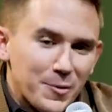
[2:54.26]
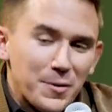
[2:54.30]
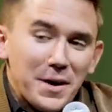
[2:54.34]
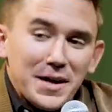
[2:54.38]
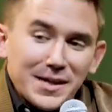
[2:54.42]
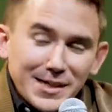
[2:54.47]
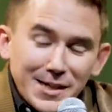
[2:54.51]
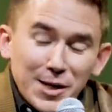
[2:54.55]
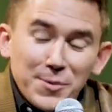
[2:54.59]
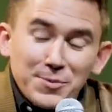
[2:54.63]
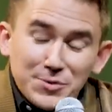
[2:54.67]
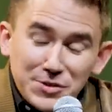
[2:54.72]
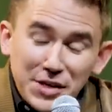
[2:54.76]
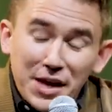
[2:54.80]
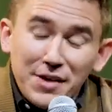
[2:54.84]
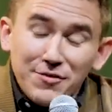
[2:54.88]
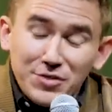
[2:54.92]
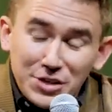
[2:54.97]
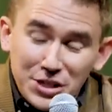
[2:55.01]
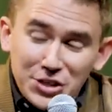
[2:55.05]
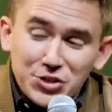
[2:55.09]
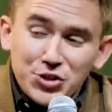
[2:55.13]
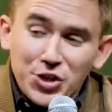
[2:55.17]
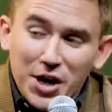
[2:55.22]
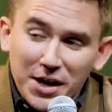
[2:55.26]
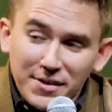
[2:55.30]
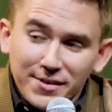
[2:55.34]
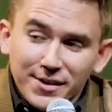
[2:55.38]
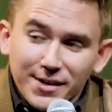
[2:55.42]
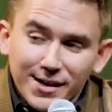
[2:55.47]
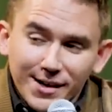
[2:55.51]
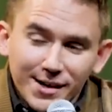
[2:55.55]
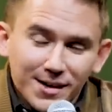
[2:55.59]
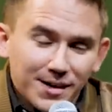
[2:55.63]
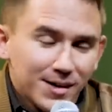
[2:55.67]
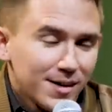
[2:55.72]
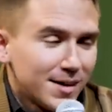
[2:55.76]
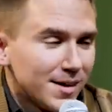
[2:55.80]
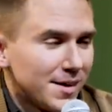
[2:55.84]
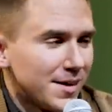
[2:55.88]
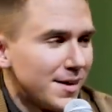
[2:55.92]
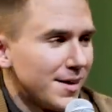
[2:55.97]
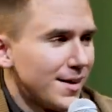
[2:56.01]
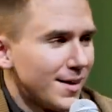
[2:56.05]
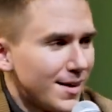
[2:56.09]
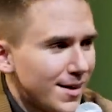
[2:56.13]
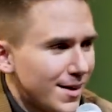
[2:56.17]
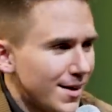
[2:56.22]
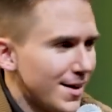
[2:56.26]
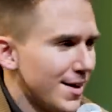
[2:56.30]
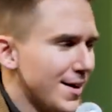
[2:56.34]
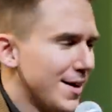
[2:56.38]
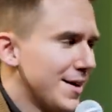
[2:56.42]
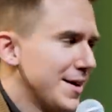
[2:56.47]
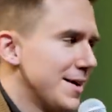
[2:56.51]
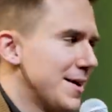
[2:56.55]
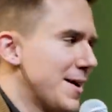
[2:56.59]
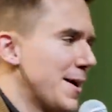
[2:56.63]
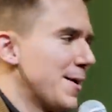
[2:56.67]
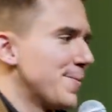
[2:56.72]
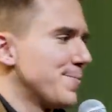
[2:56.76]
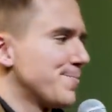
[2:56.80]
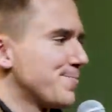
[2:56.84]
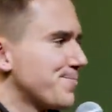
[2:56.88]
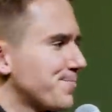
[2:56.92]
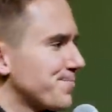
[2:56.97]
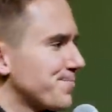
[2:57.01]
We ended up saving each other. Yeah.